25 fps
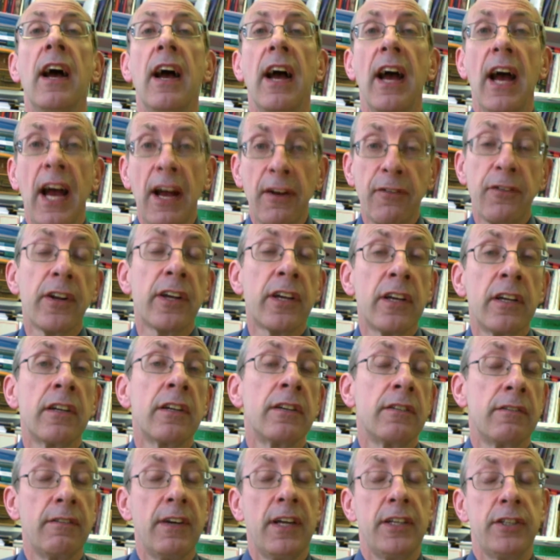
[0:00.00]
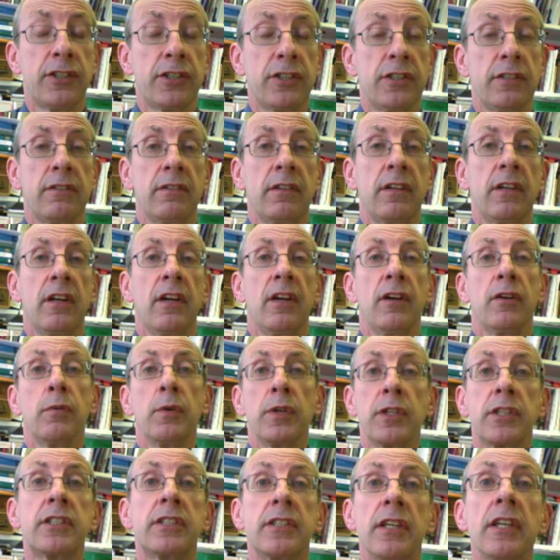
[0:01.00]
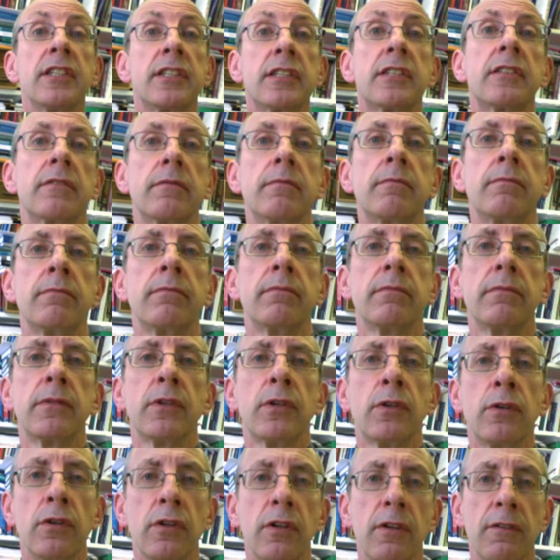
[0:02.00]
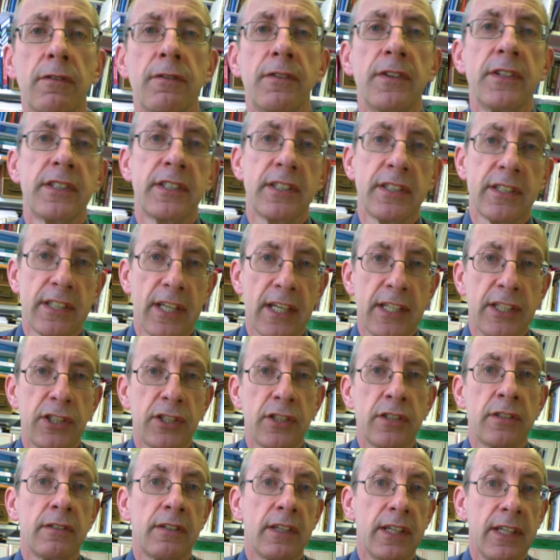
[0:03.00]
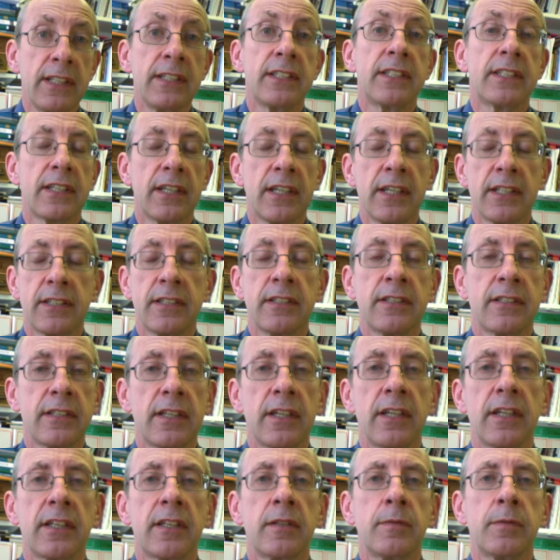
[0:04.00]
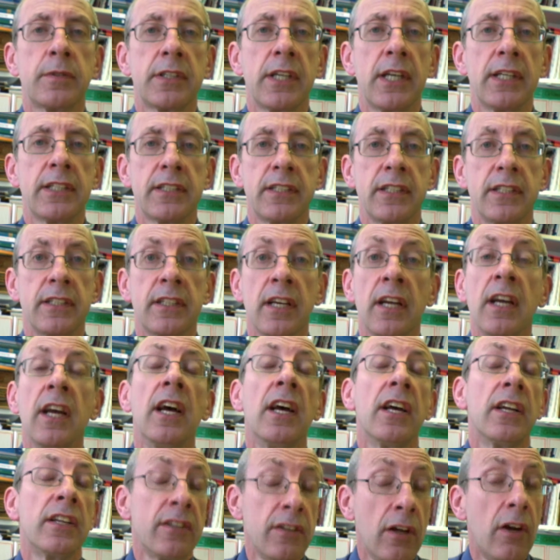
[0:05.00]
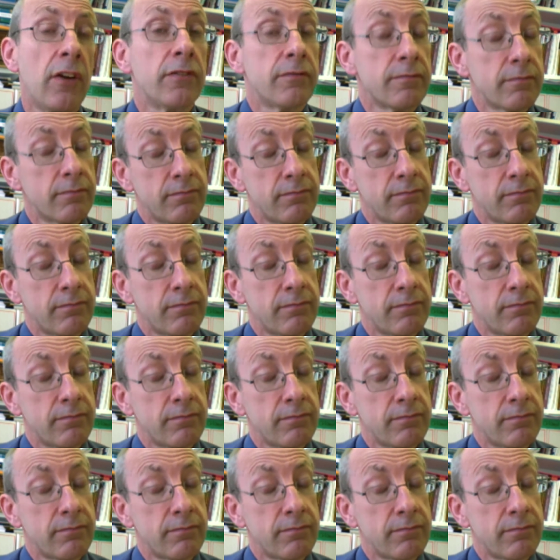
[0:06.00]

African Convention, which does call for cessation in certain circumstances, not,